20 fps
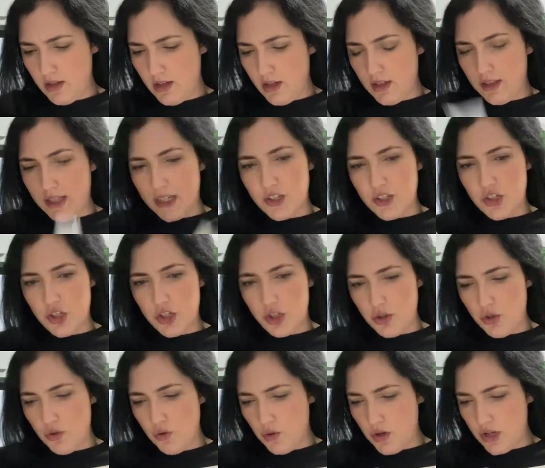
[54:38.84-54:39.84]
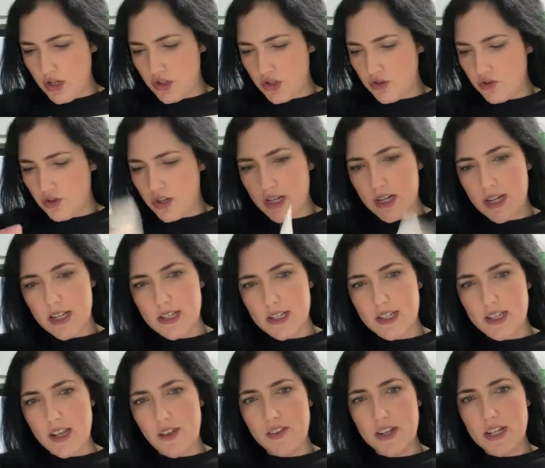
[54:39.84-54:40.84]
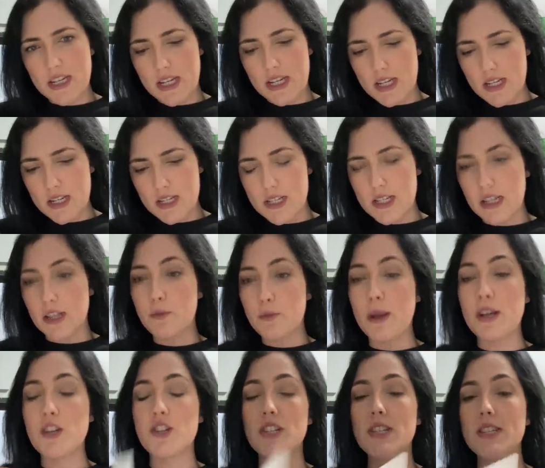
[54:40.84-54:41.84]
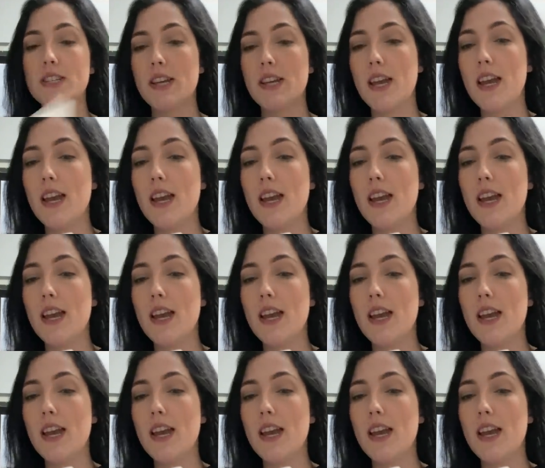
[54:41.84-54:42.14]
like 276 pages.